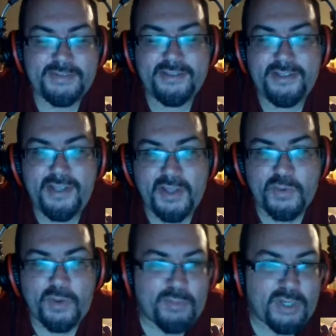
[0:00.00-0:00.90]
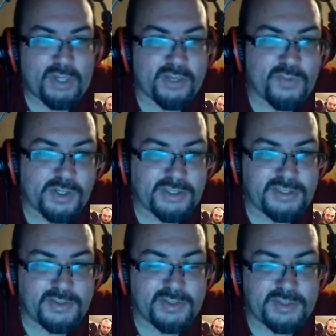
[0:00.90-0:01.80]
Another one I'm looking forward
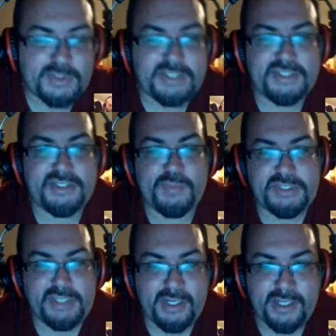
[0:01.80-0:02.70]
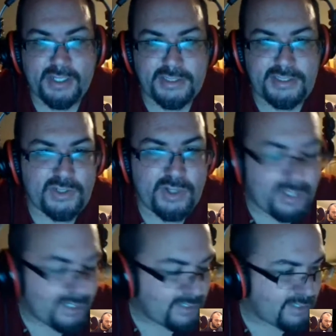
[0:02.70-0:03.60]
to is Mississippi State and LSU. I'd
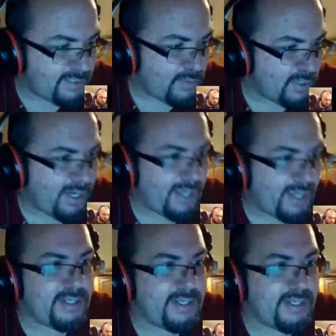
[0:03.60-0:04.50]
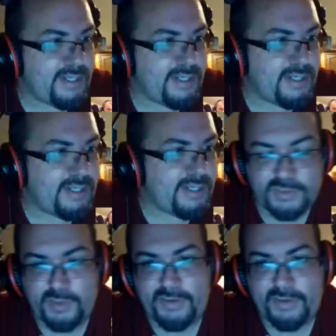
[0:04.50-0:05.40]
like to see what Kylan Hill does. He's one
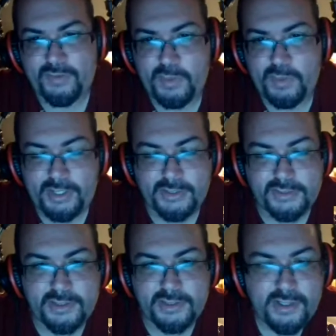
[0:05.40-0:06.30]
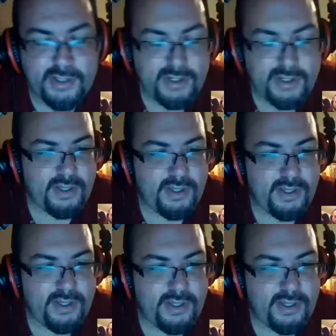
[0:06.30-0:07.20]
of my favorite players.
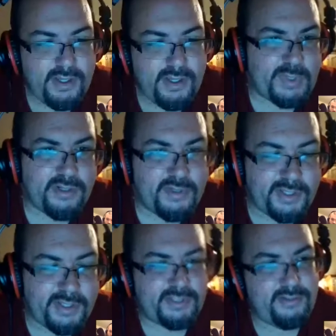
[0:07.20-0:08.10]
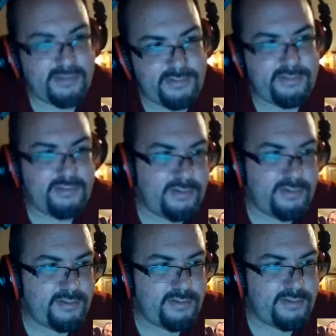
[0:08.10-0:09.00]
He has been a little
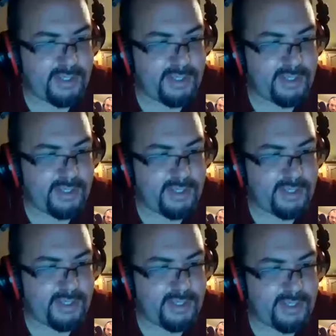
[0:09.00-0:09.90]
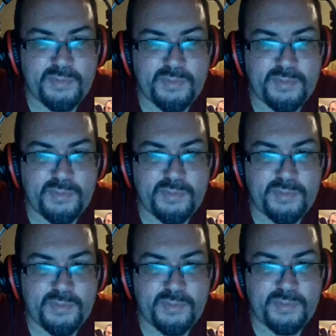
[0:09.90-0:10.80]
hit and miss this season, but I'm curious
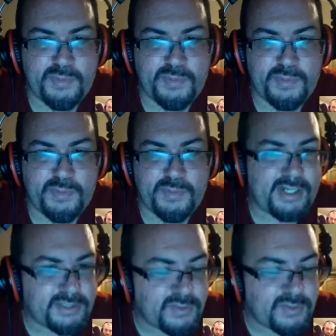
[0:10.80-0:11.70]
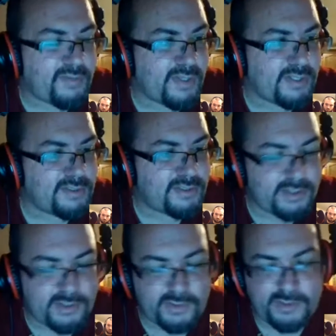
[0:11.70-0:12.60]
to see how he does against that LSU
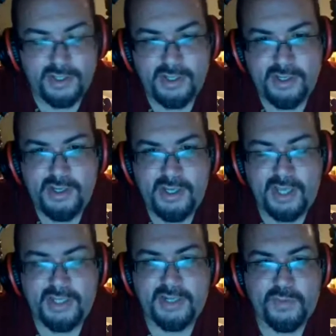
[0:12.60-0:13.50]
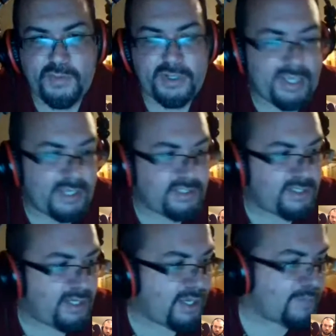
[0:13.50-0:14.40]
defense. So I definitely want to catch
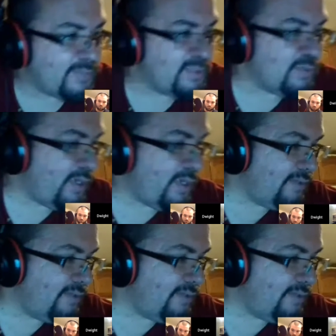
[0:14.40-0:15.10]
that game as well.